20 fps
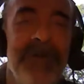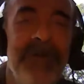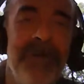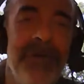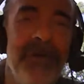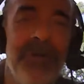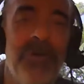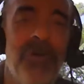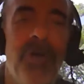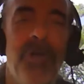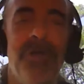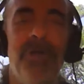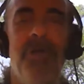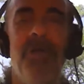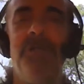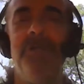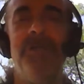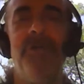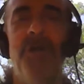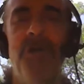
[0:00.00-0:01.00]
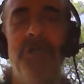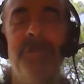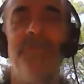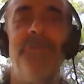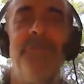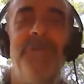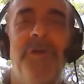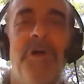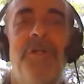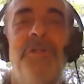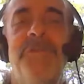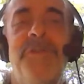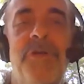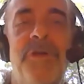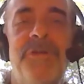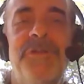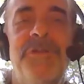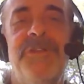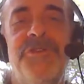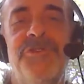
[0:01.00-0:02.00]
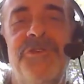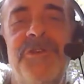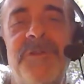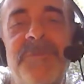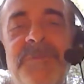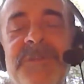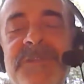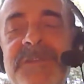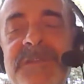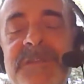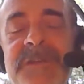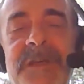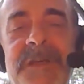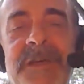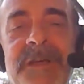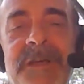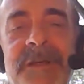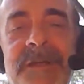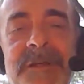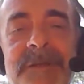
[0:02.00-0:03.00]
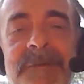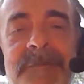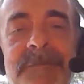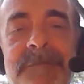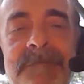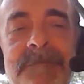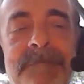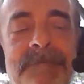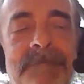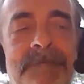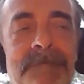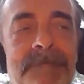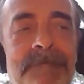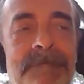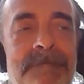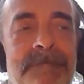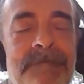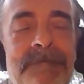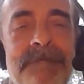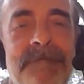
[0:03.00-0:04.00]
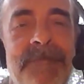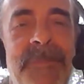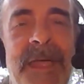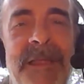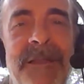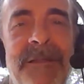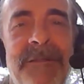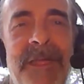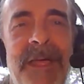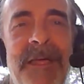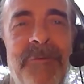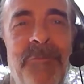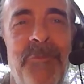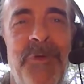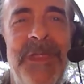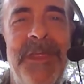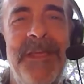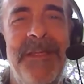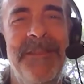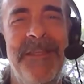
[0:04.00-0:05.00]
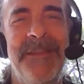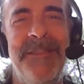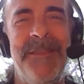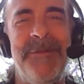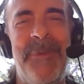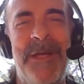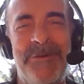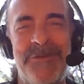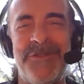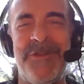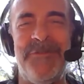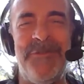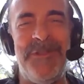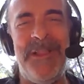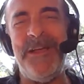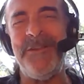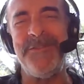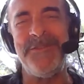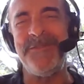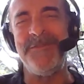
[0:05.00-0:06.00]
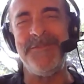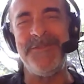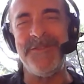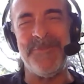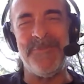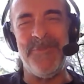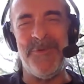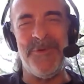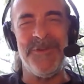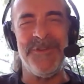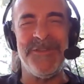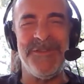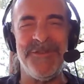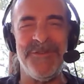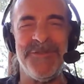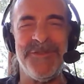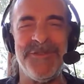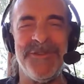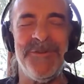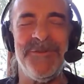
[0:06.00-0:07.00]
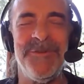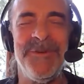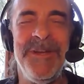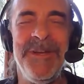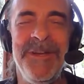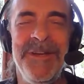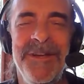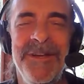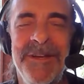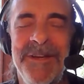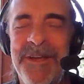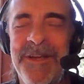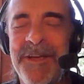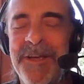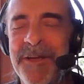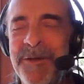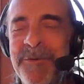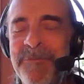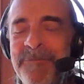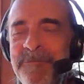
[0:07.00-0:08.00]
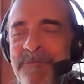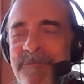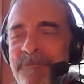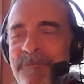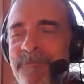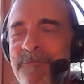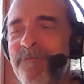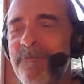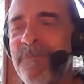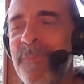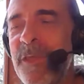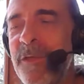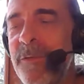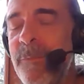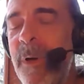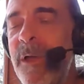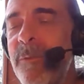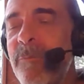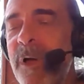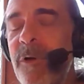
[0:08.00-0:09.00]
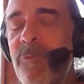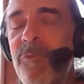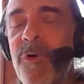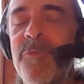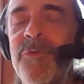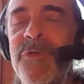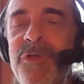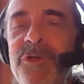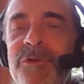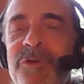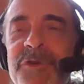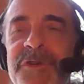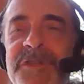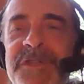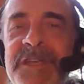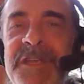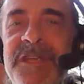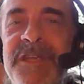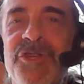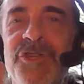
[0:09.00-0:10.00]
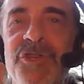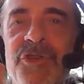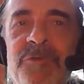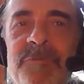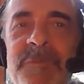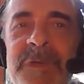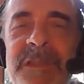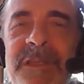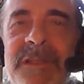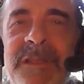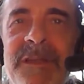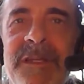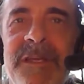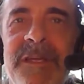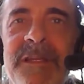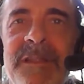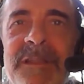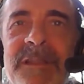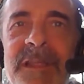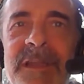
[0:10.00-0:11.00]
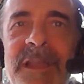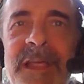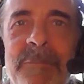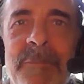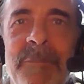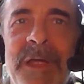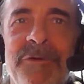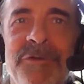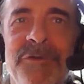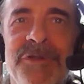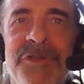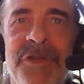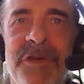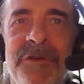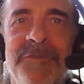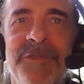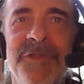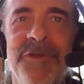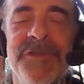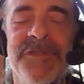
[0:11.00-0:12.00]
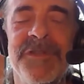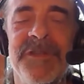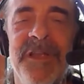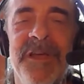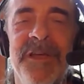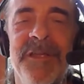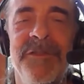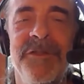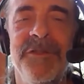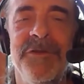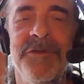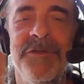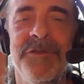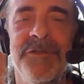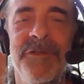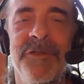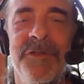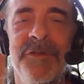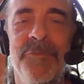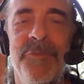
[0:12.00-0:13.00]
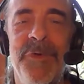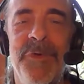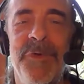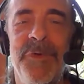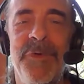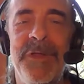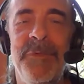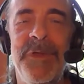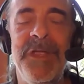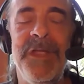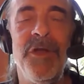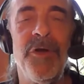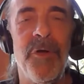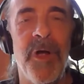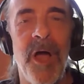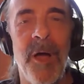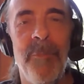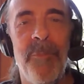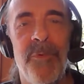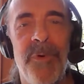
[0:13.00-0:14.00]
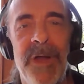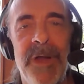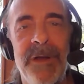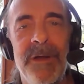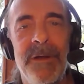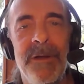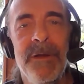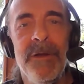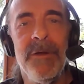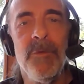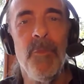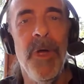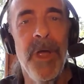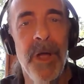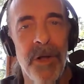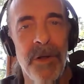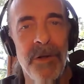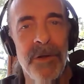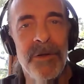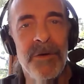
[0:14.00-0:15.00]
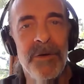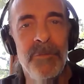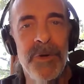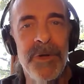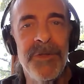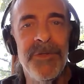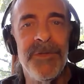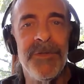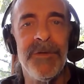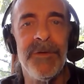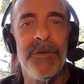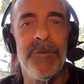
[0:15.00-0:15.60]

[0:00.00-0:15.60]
all the architecture elements that the Microsoft Cloud supports too. So my work with university kids showed me that at Microsoft there's a lot there. We interoperate well with